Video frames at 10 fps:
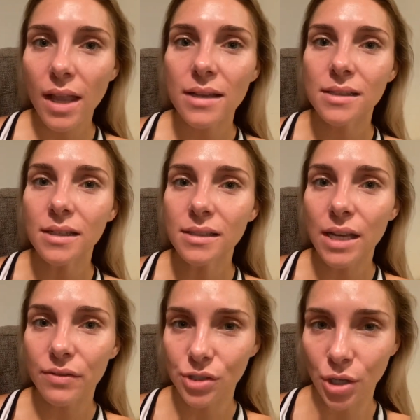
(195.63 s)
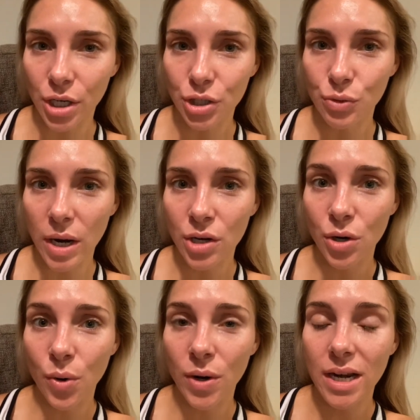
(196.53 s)
since I've started
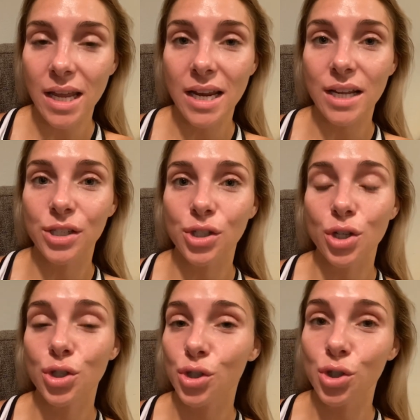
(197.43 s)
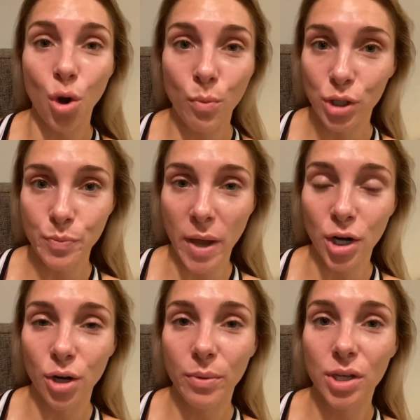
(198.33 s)
tretinoin, it is so much
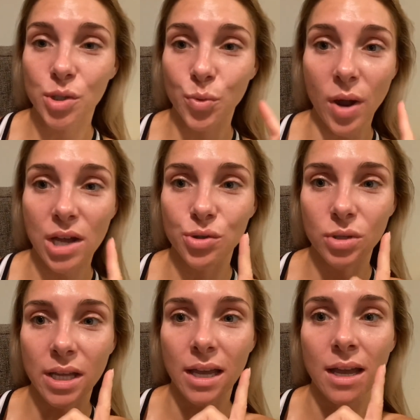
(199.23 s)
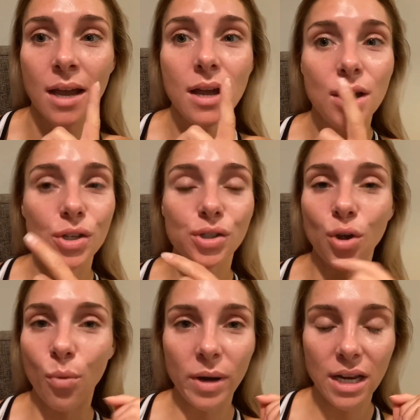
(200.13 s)
better because gradually
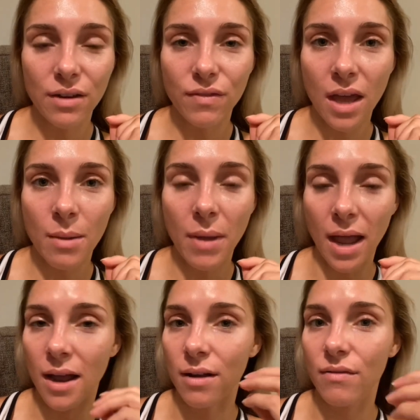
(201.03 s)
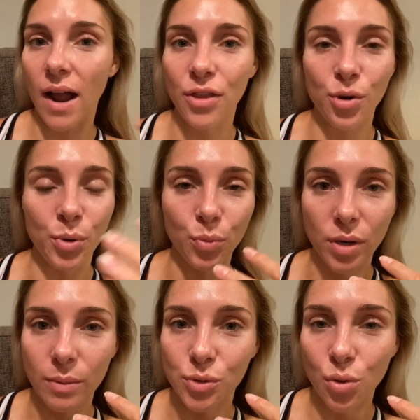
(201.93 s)
so many of them have either been
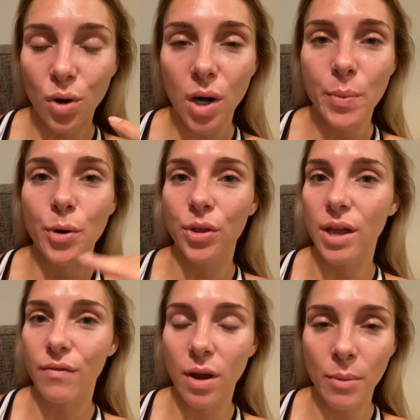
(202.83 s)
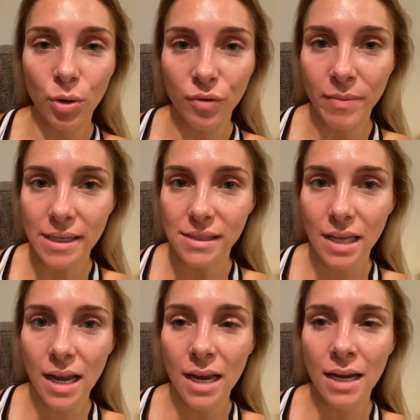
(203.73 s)
reabsorbed or they've come out of my
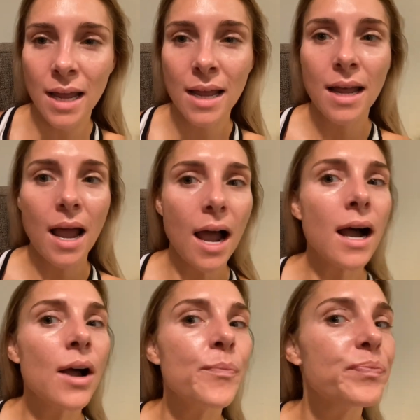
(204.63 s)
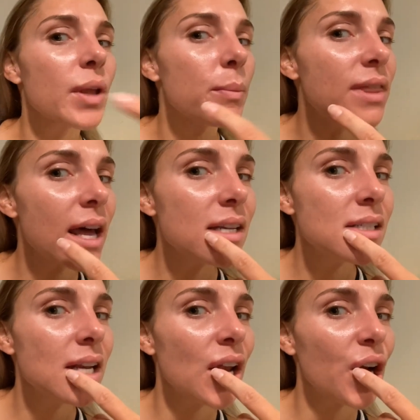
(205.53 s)
skin. Um, but that is
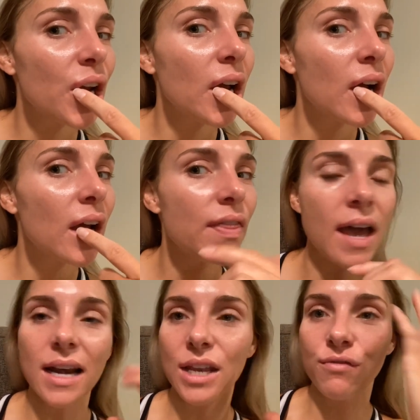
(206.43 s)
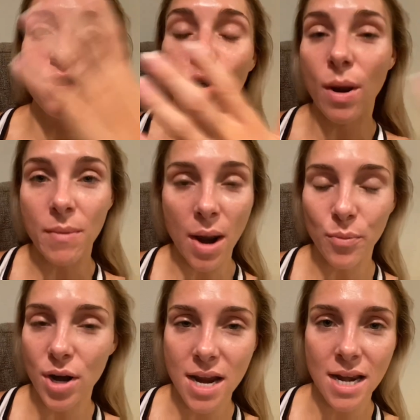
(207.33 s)
an area that even though I'm not
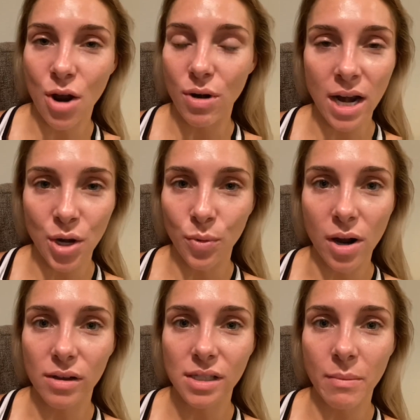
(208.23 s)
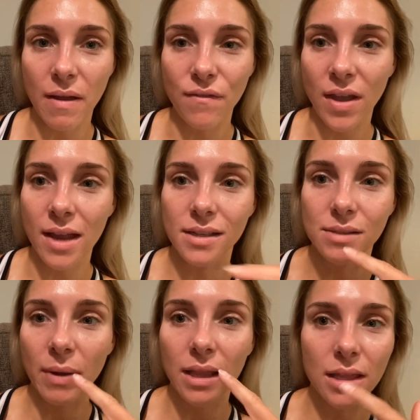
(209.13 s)
breaking out anywhere else on my
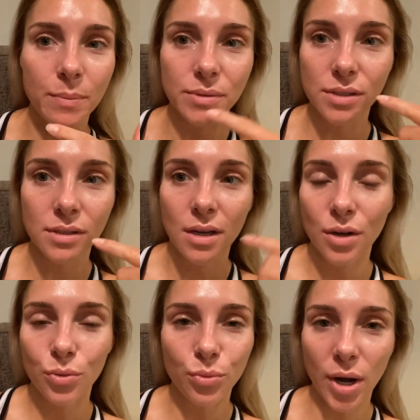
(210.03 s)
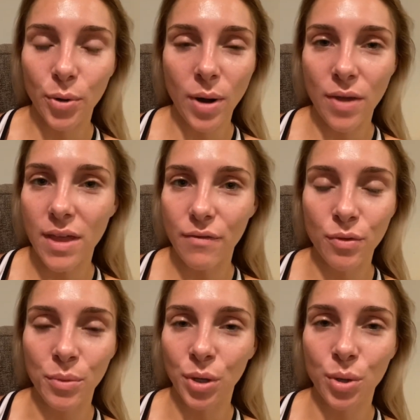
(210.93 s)
face, my lips right around that
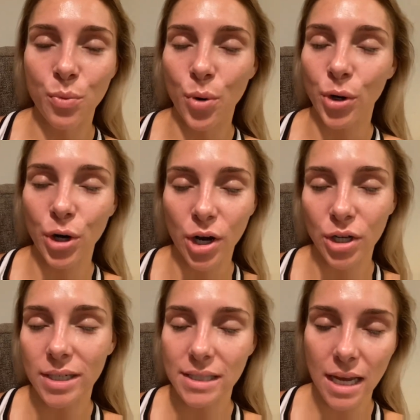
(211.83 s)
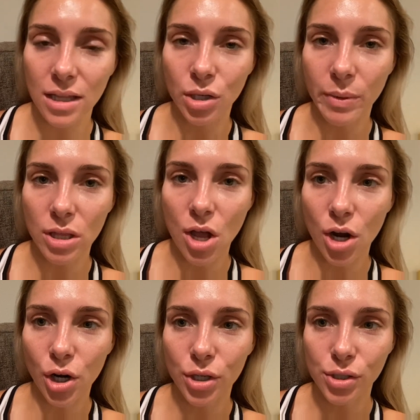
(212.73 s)
vermilion border are going to take a little bit
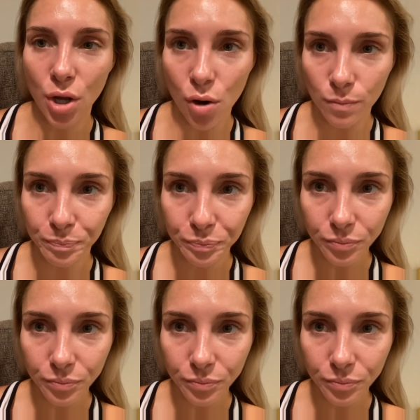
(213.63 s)
longer. So,